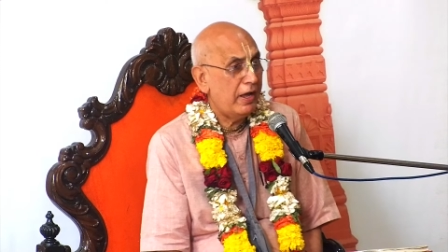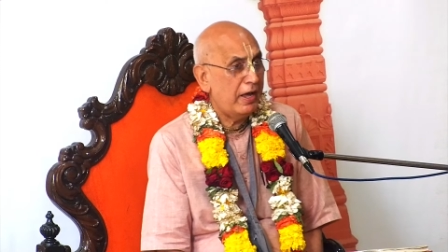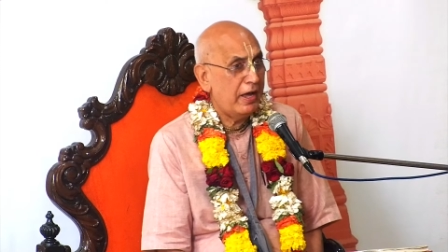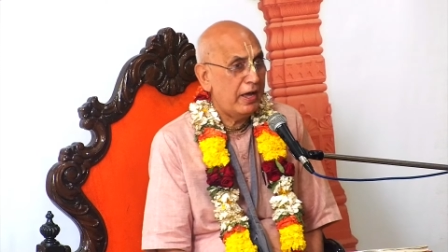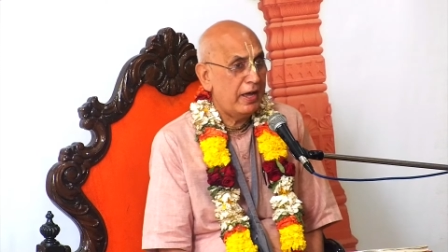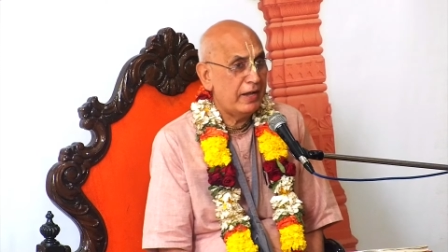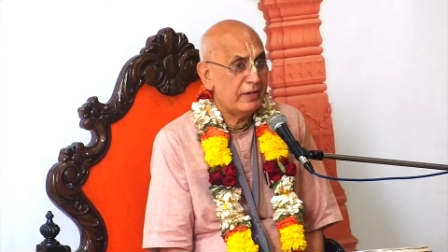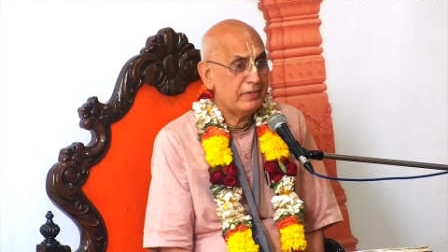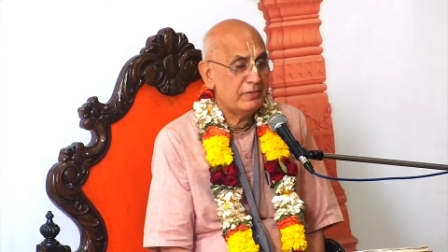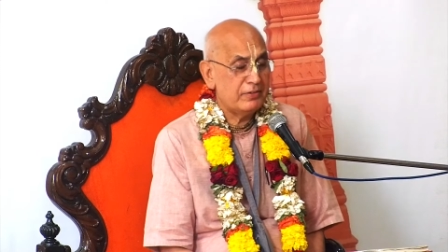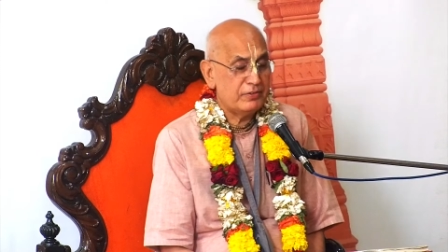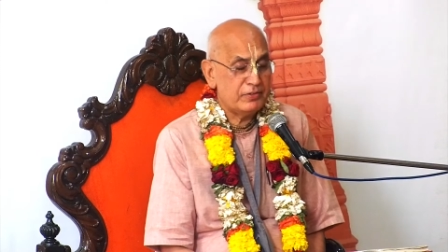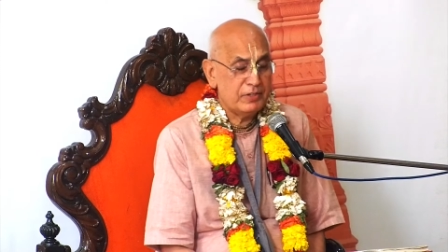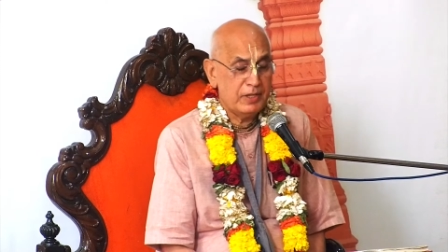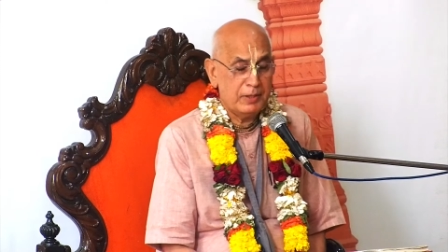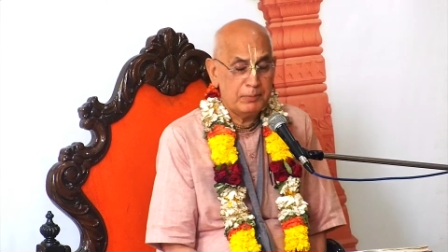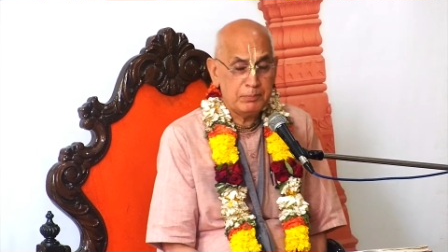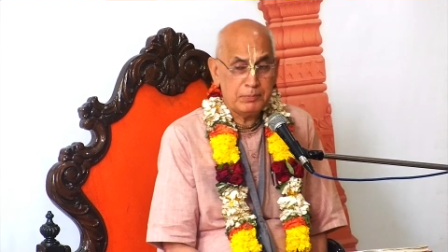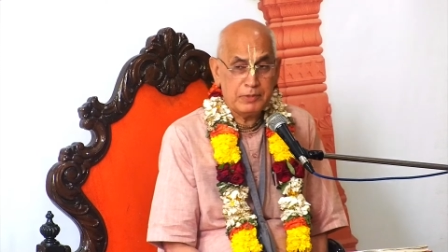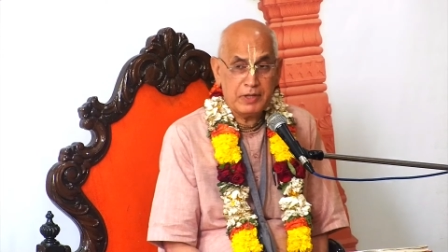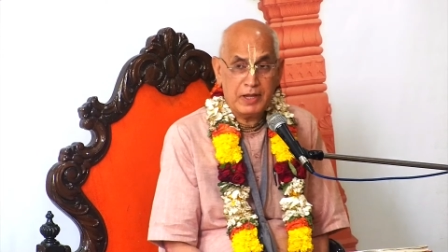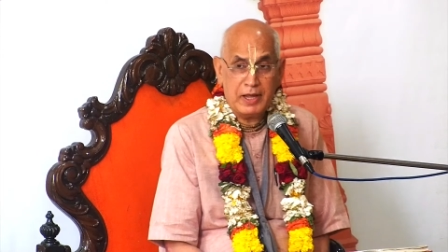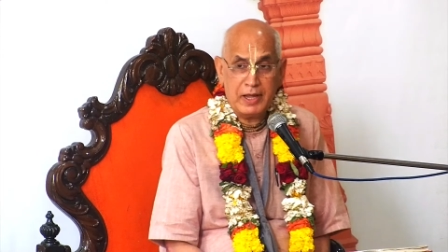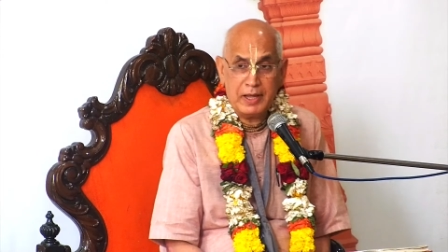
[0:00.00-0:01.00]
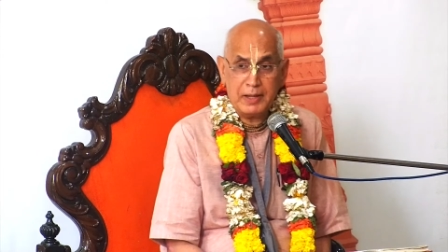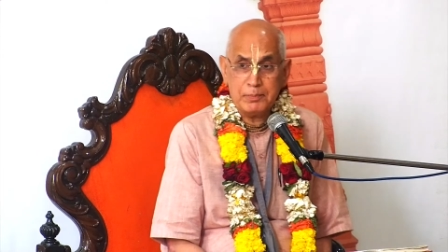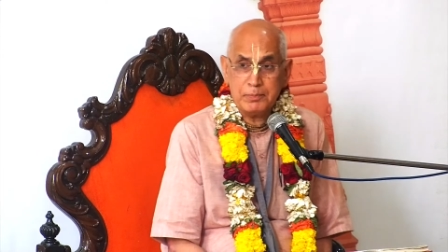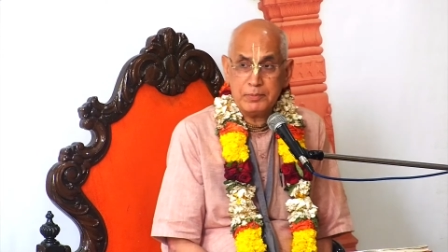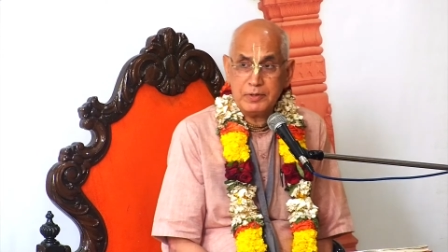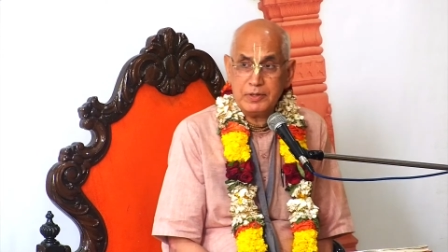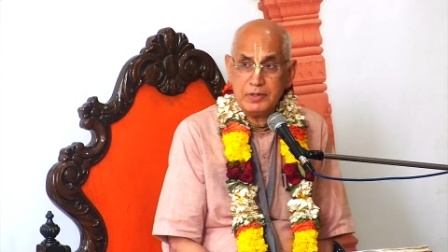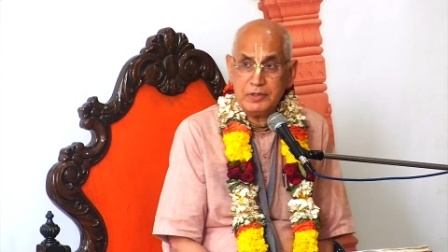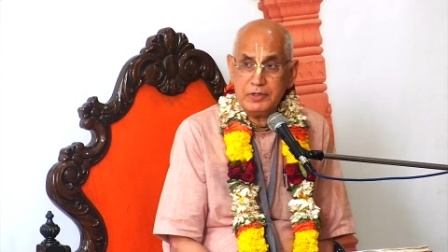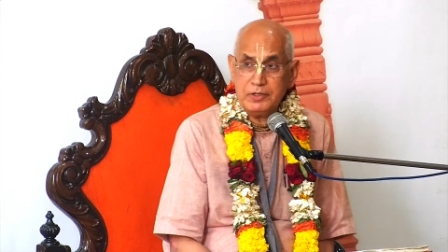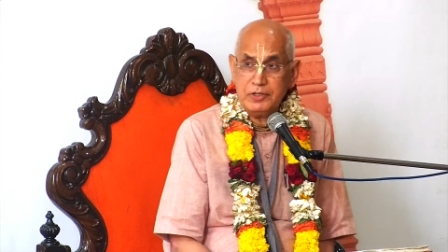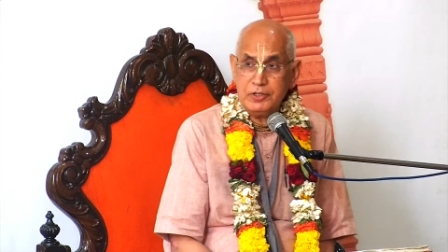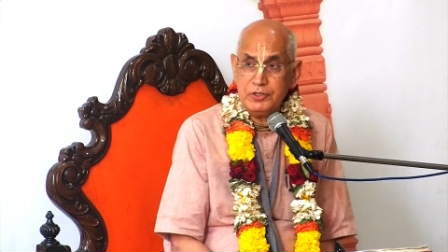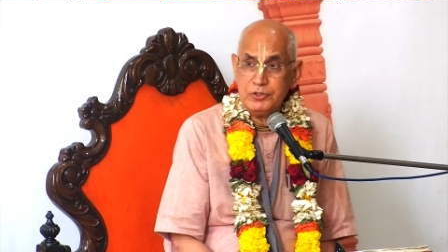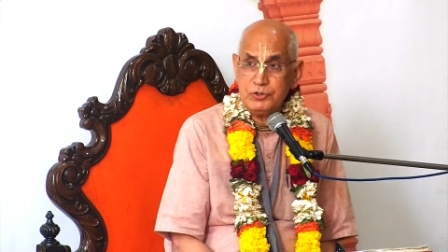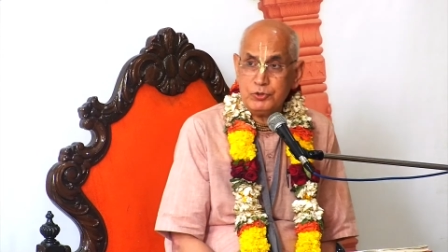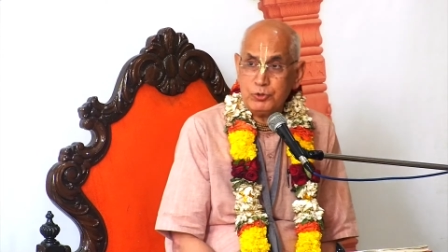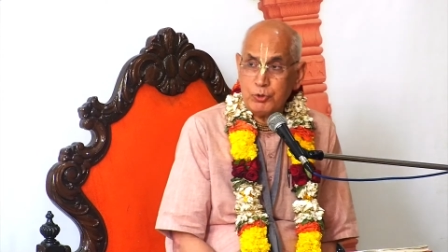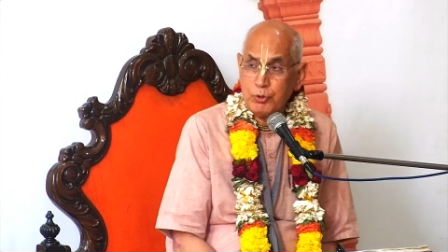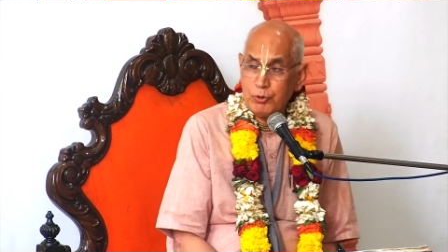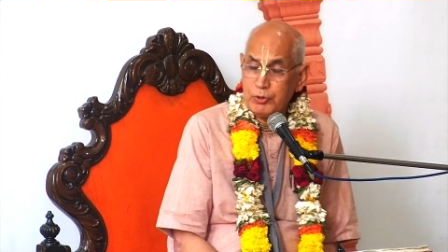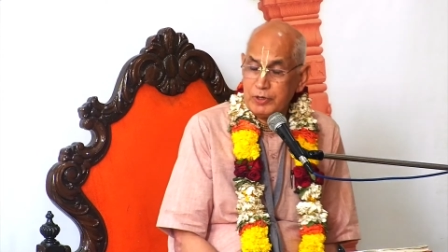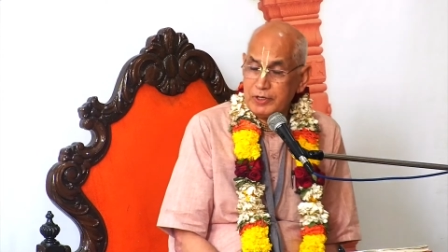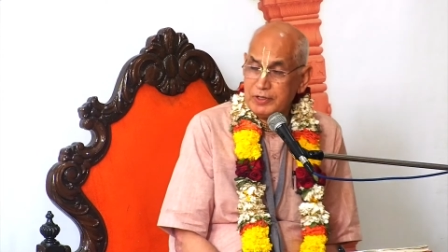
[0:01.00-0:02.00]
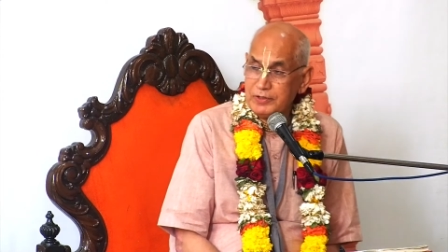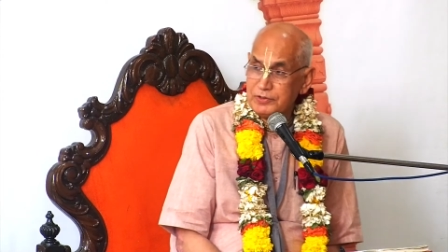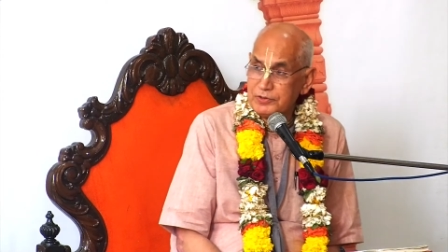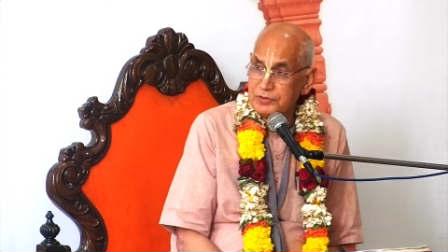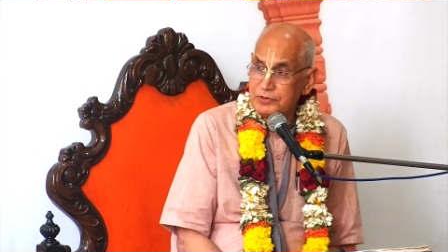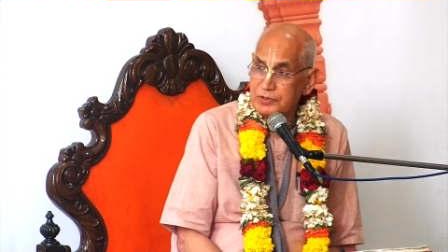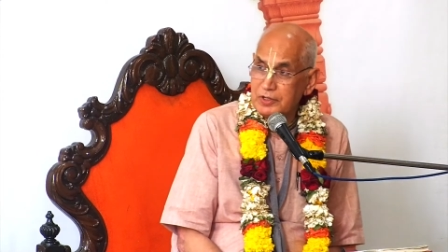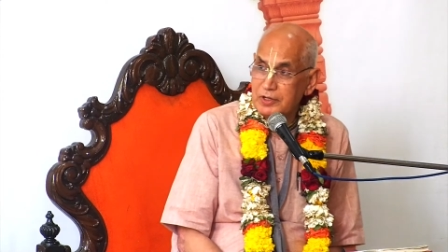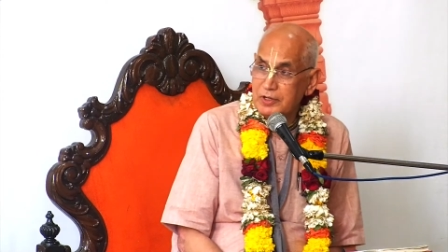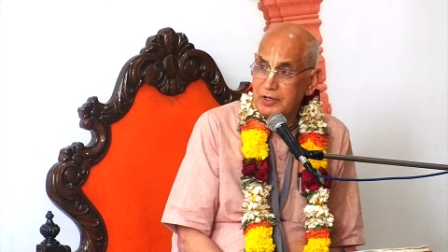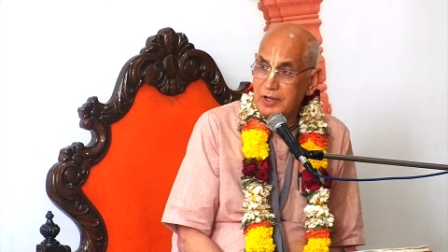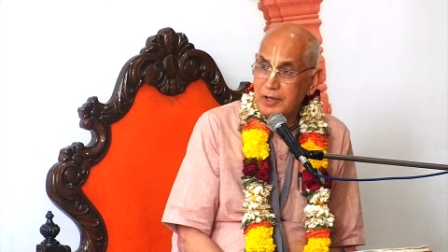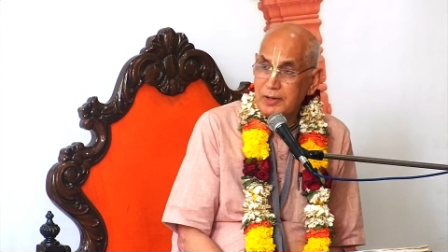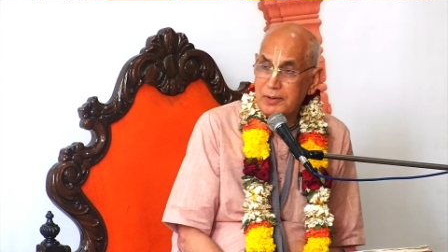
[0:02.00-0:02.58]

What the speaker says: At the same time, he showed his